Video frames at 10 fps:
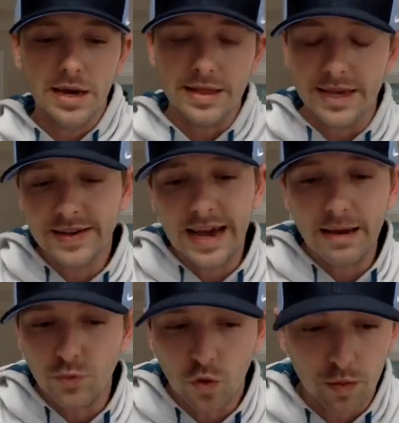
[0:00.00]
This
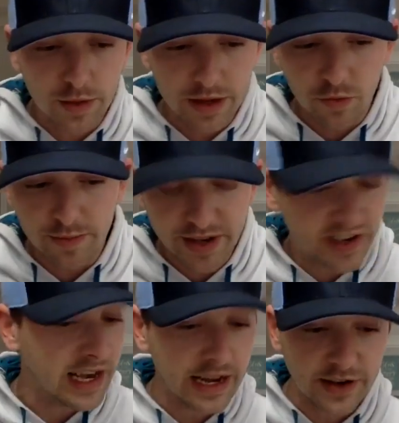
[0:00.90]
game normally would be
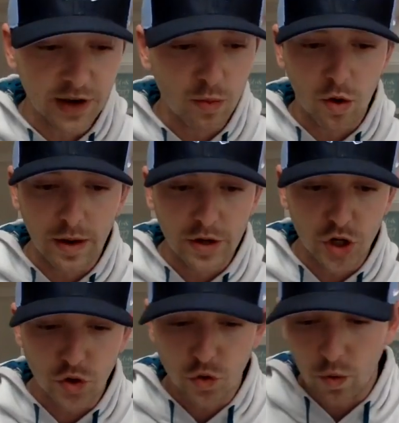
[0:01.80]
set at somewhere around
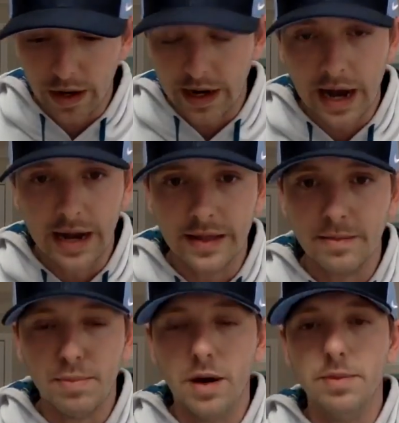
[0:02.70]
229, and
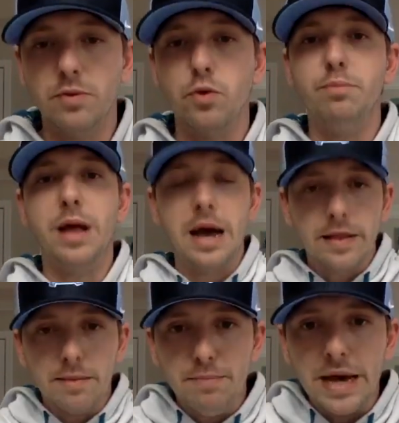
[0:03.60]
the public would
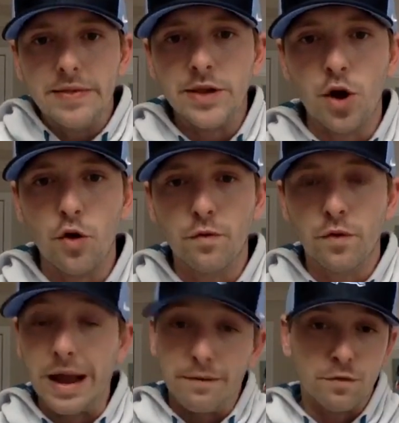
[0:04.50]
blindly bet the
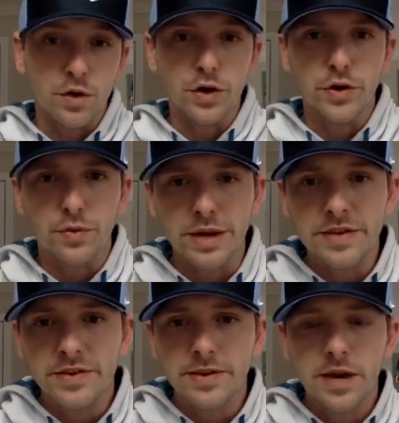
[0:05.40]
over, and for good
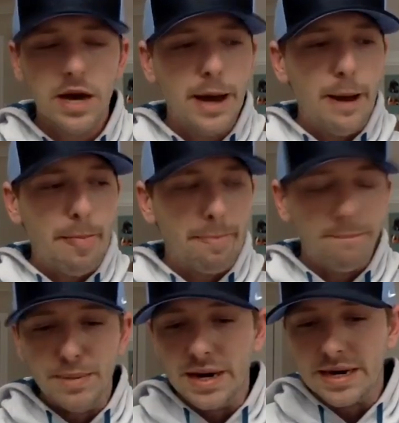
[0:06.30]
reason.
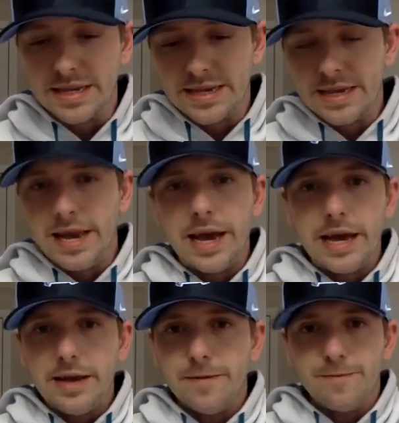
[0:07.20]
But
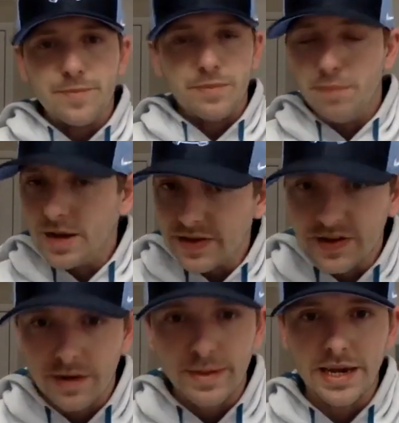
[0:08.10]
today, the money's
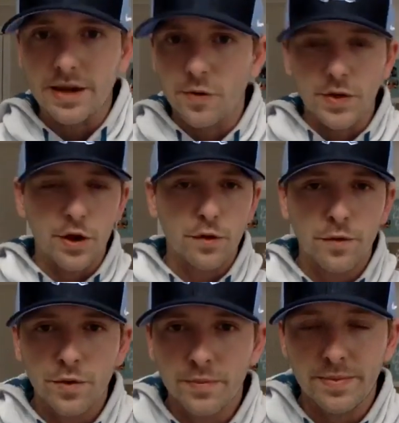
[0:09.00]
coming in on the
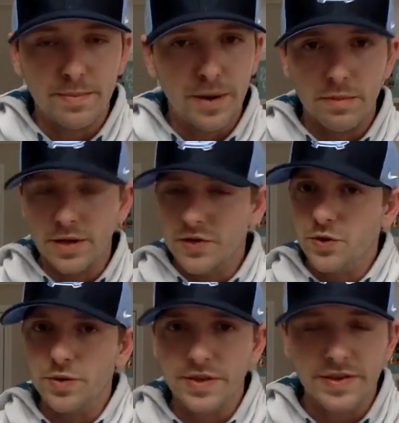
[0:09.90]
over. The public's
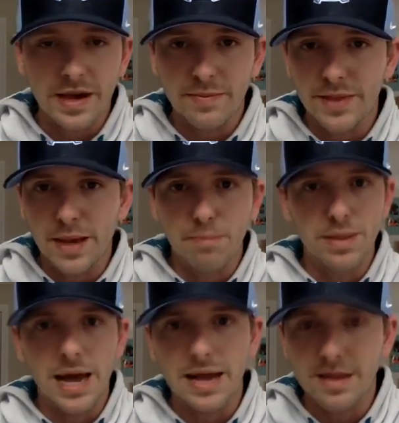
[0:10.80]
doing the same thing,
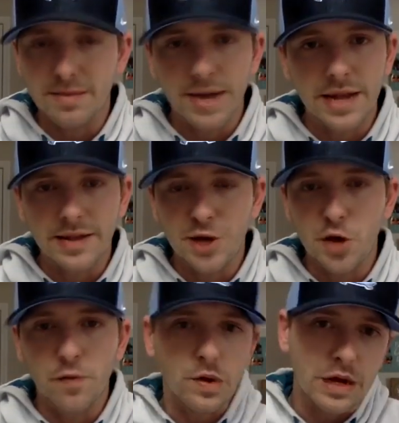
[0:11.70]
blindly betting the
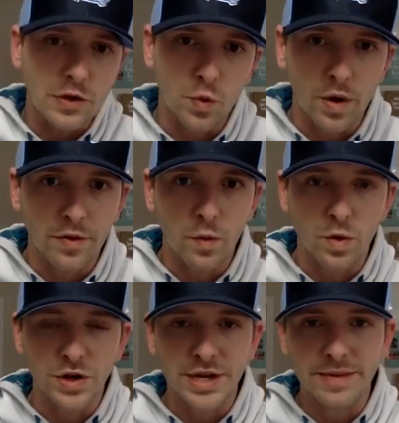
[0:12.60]
over against one of the
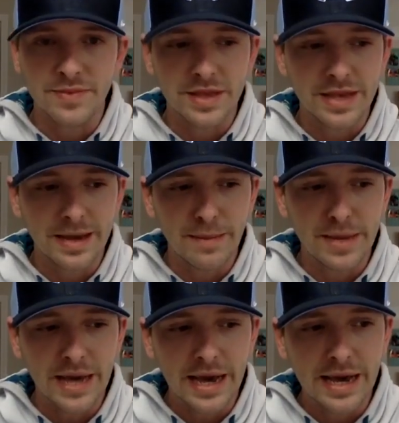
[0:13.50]
worst teams in the
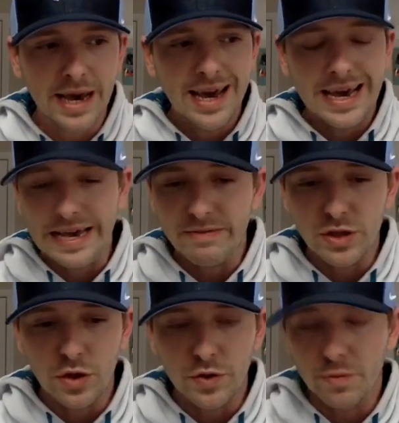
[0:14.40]
NBA,
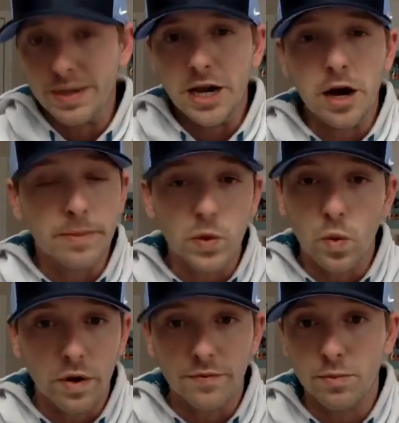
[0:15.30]
even though they're
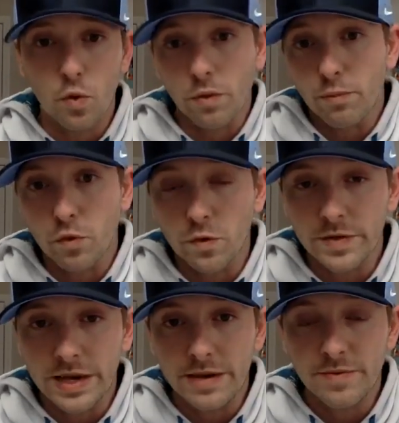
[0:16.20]
becoming one of the more
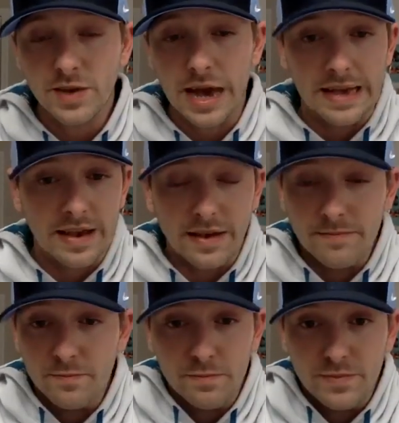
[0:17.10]
improved teams, as
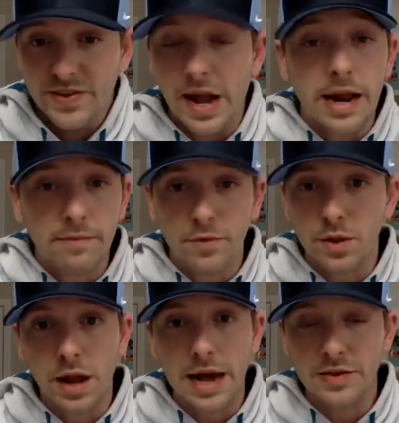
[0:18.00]
I've stated for
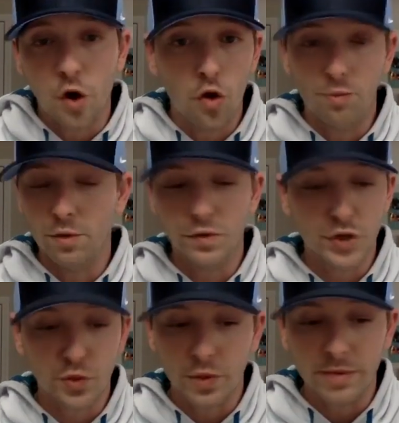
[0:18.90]
the last
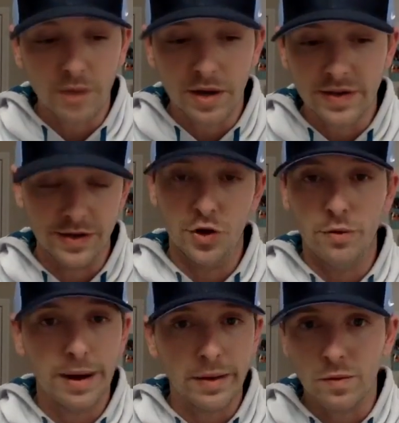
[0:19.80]
almost three months, and
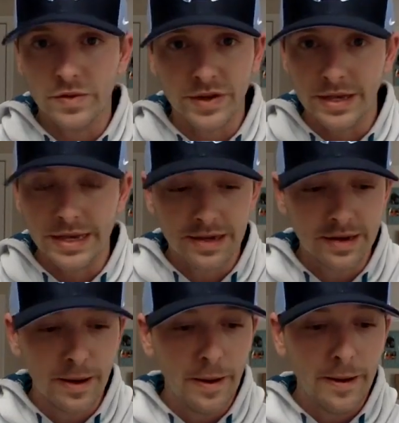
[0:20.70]
nobody wants to
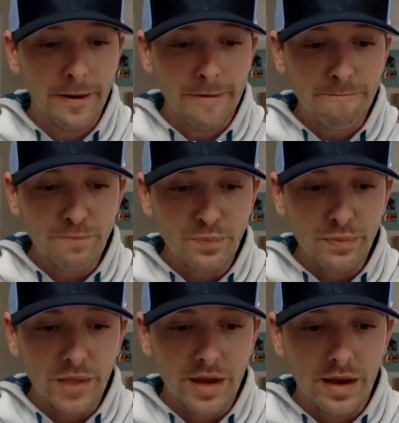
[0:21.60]
listen.
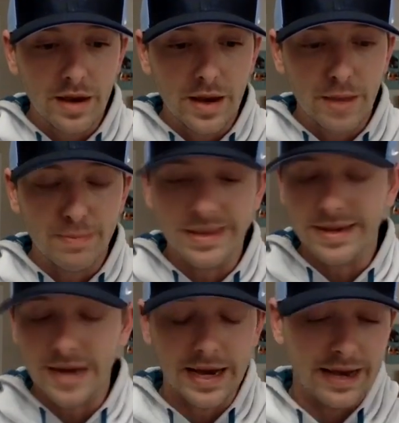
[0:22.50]
But
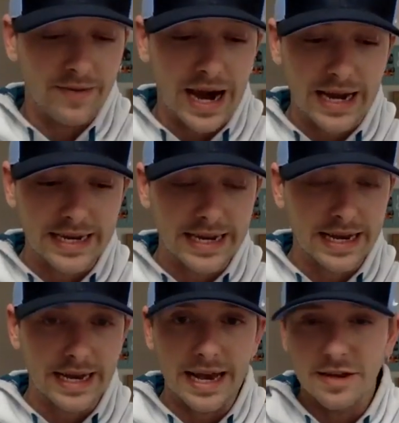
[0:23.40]
tonight, if I had to
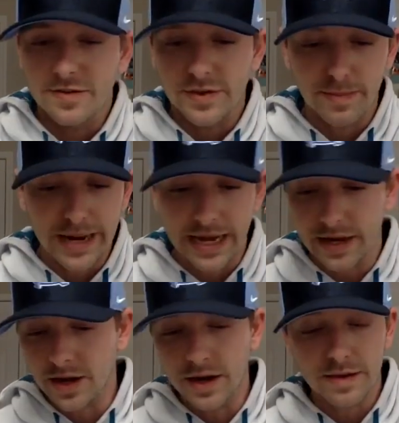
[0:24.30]
take a guess, if somebody had
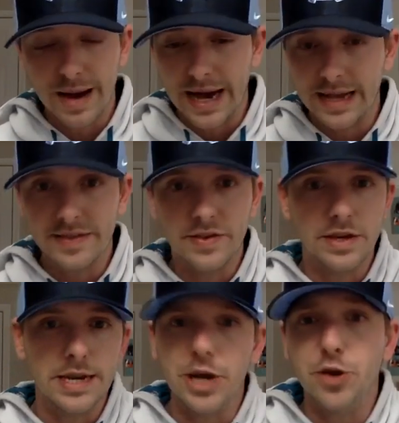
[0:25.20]
a gun to my head and
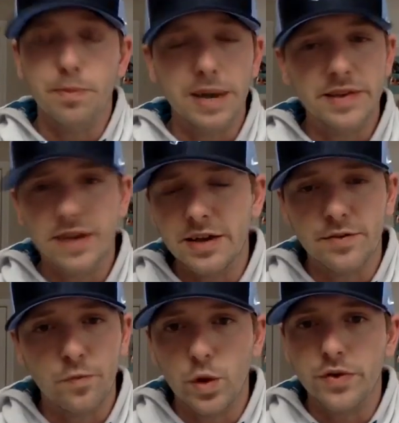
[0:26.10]
said, take your best guess
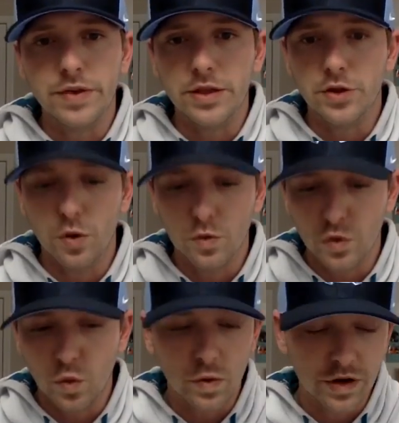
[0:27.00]
of what you think the total
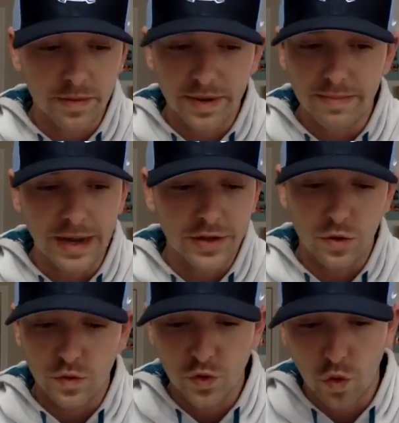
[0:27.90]
score is going to be, my
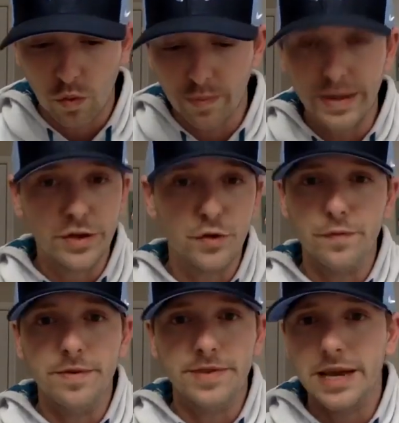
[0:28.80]
total score would be
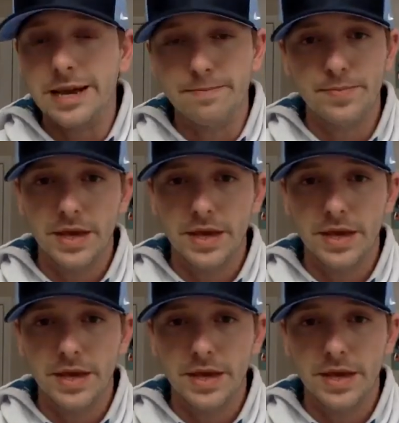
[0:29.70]
215.